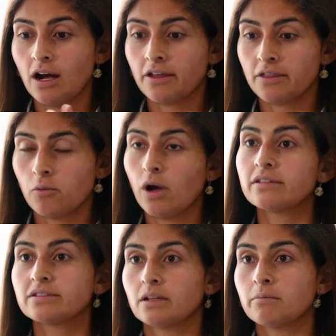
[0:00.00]
are the
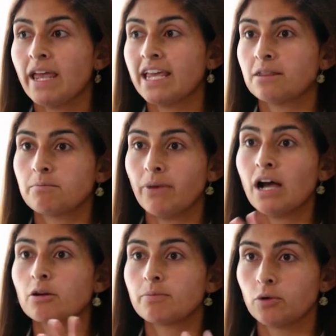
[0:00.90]
ones that make the
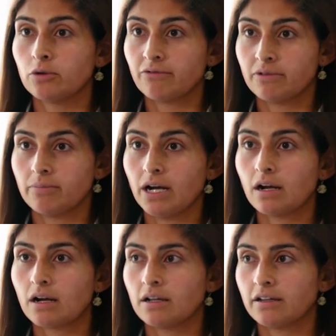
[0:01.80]
backbone of the bank.